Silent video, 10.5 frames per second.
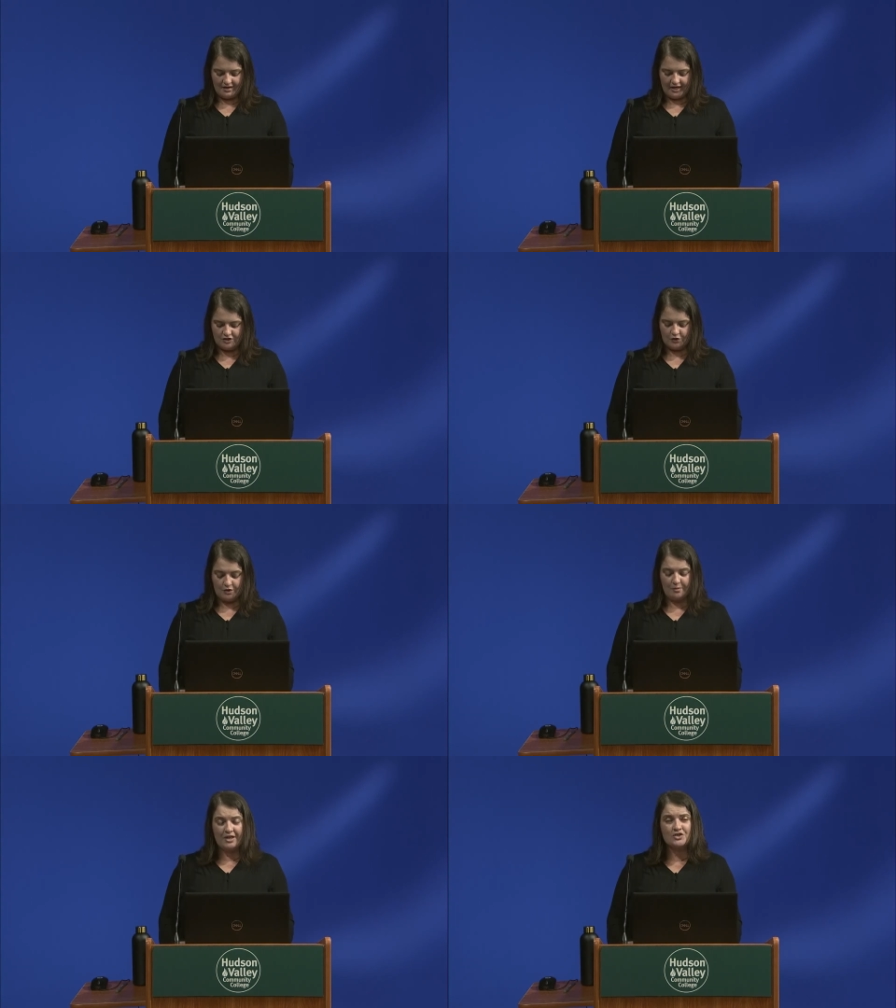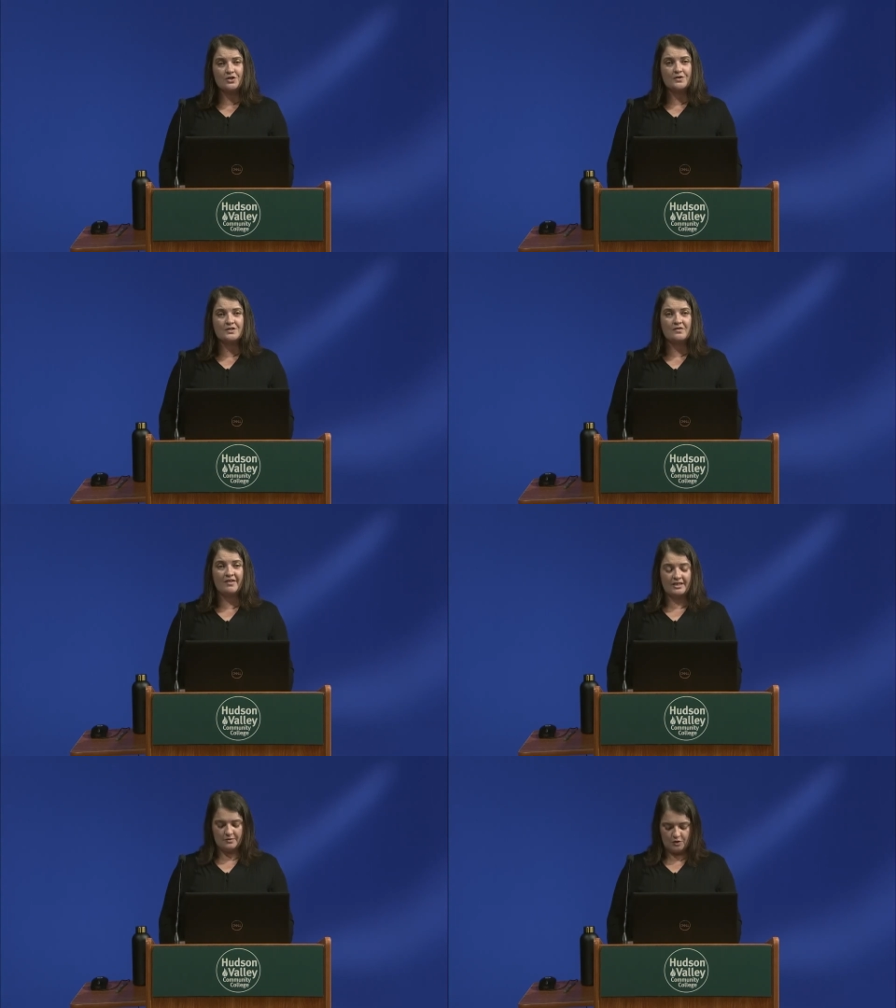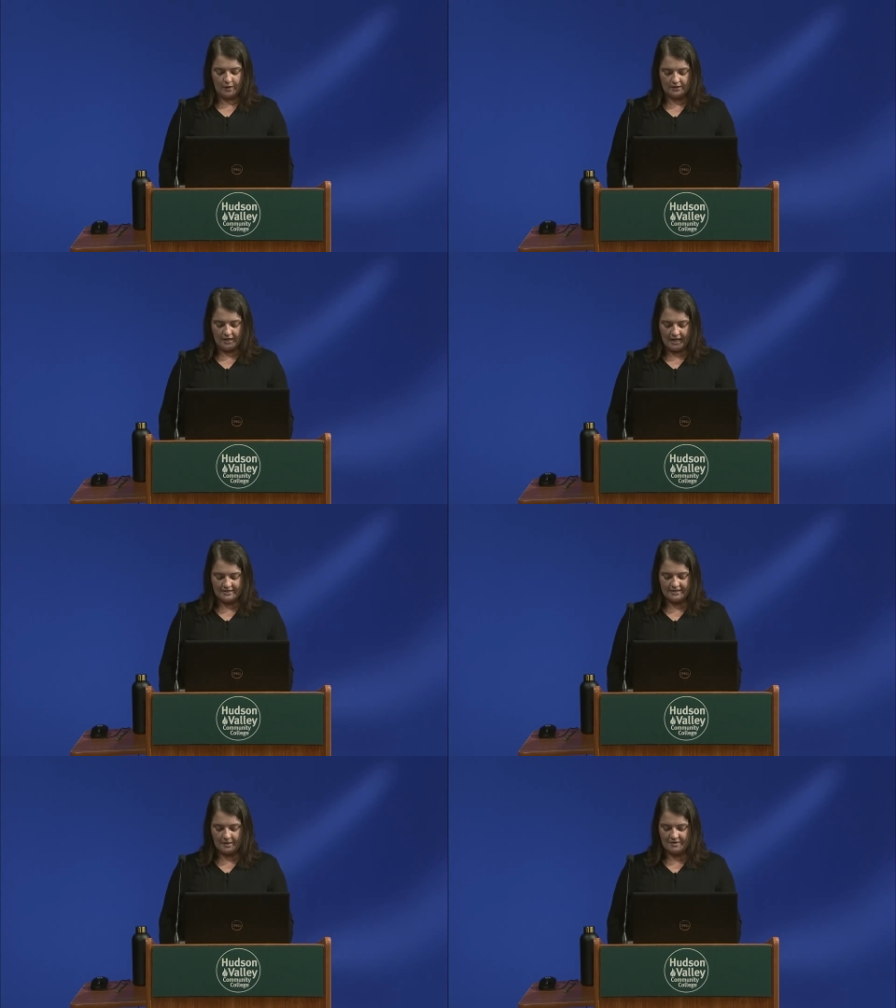I'd show them pictures, invite them to our lot
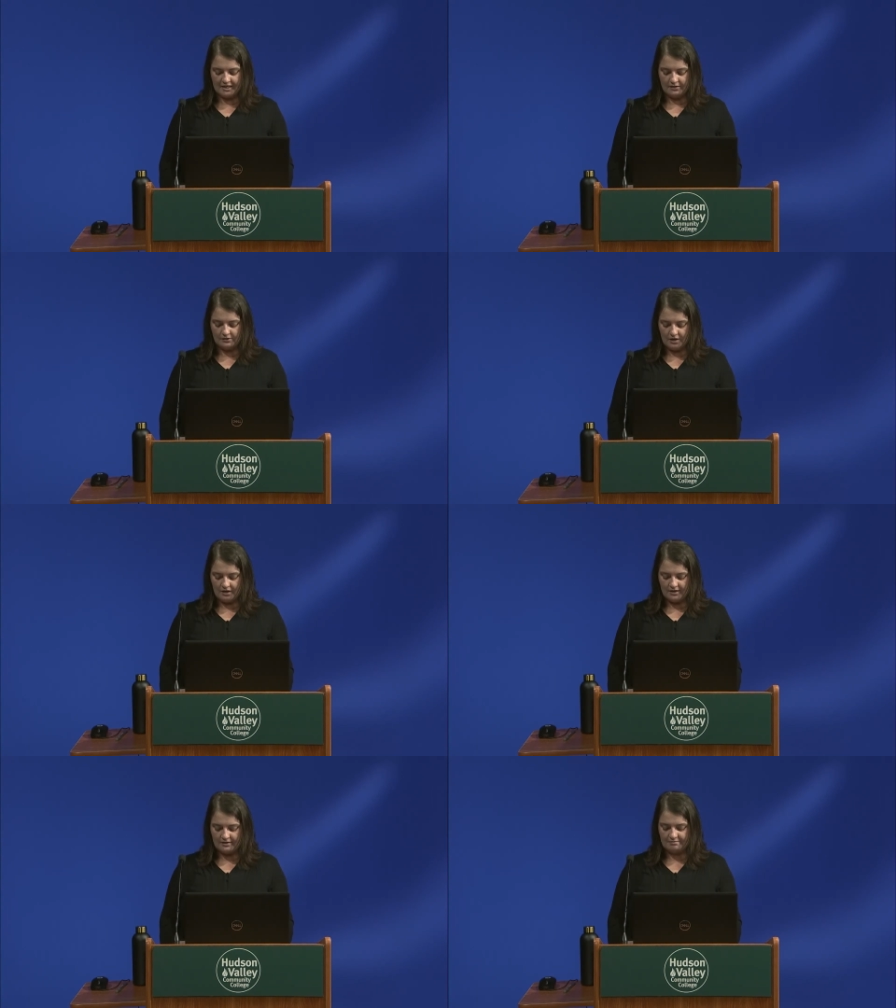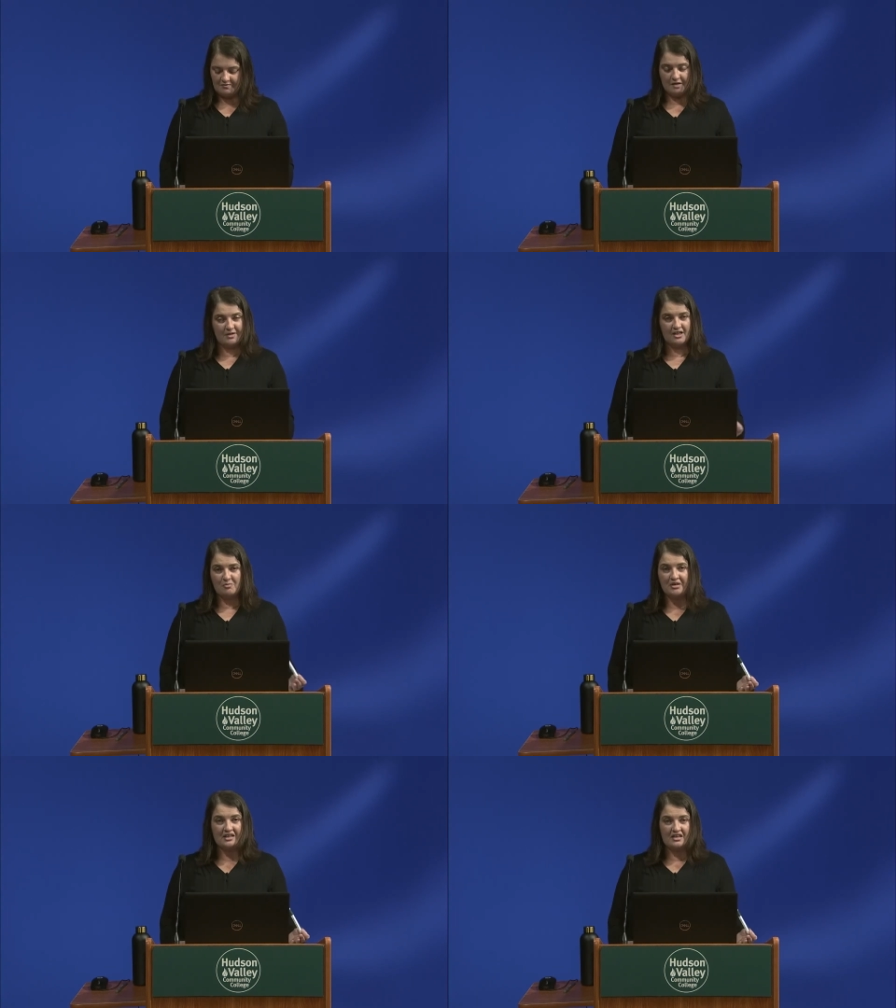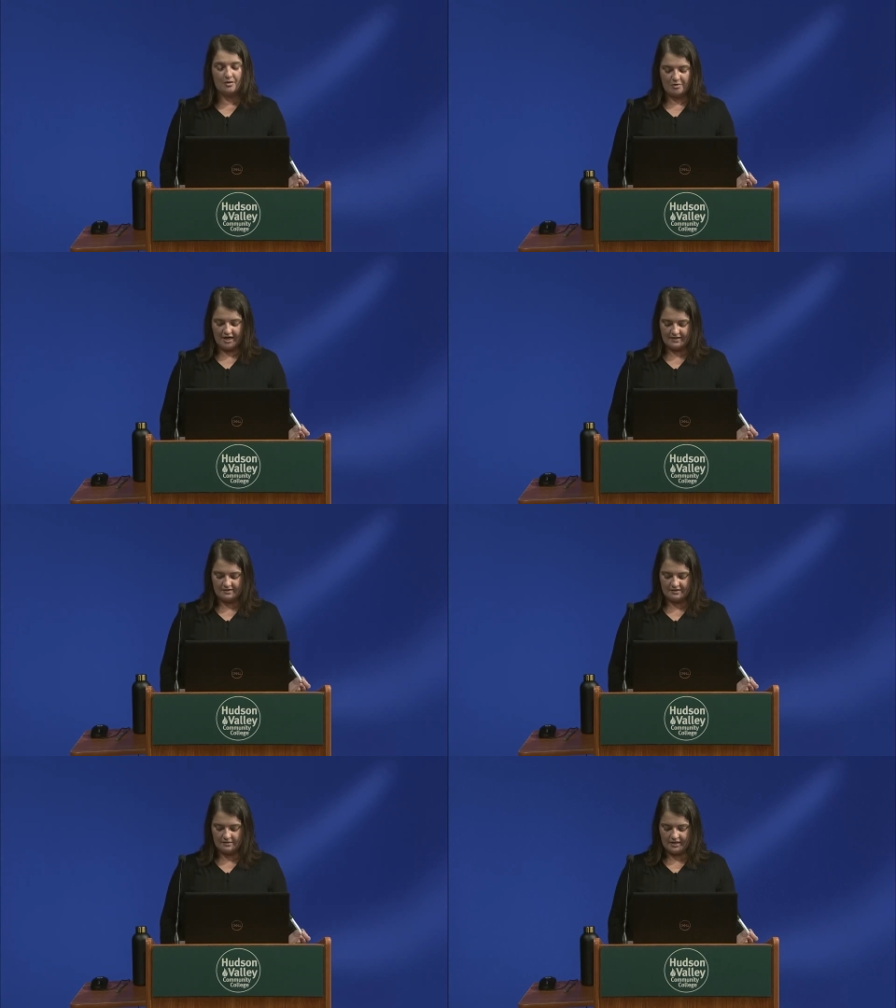to come take a look. They'd be completely
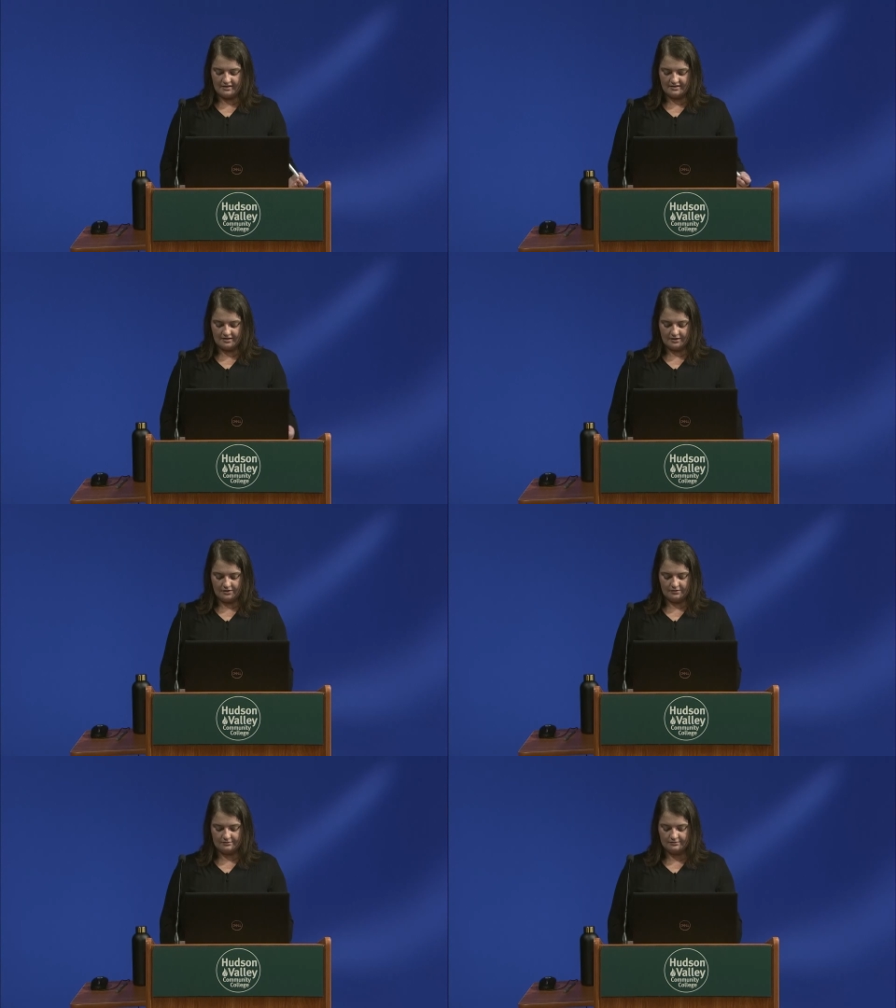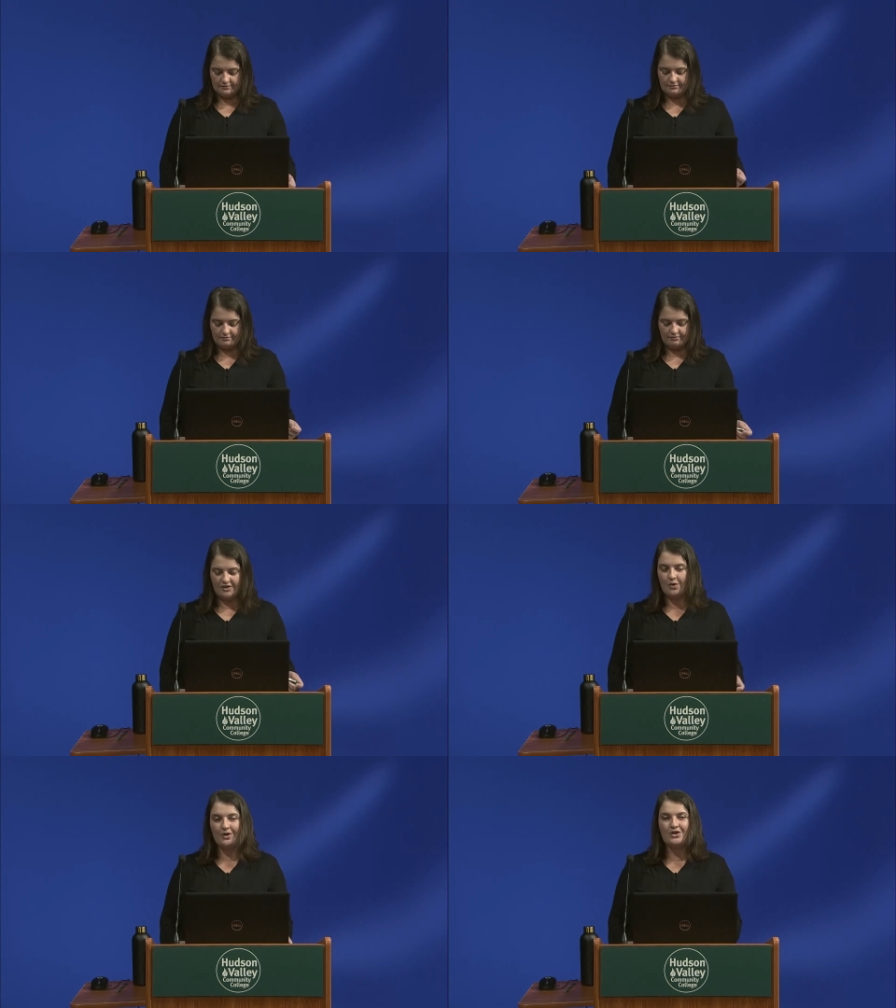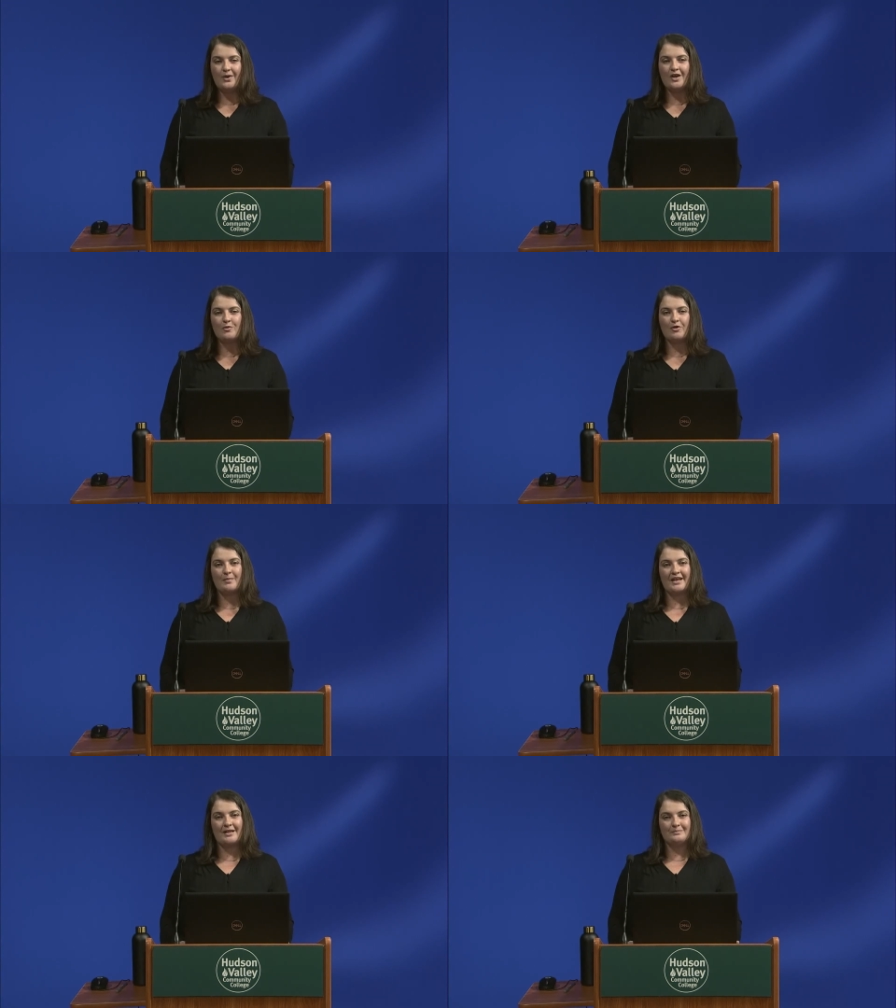impressed, and still, no one knew how to
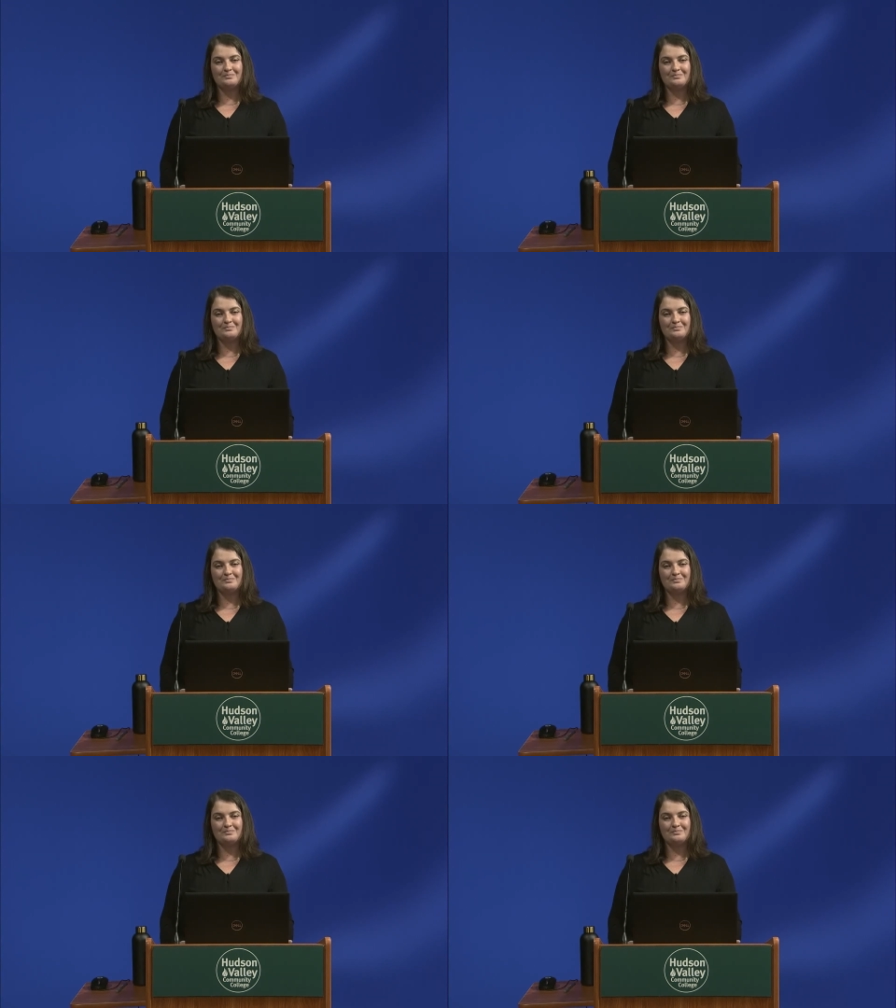permit it.